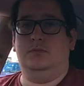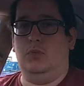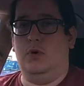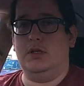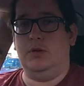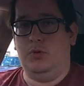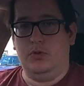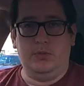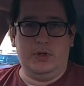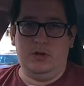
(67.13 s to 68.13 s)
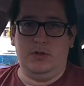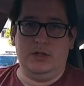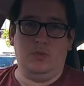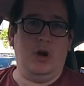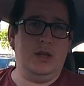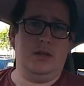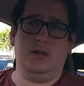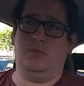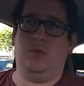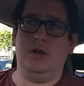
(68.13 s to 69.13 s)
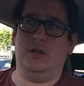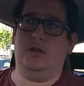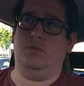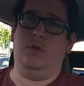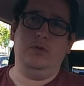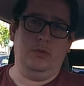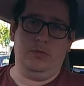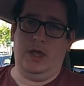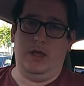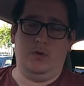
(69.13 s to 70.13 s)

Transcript: Why is it important that we do these? Why do they want them there?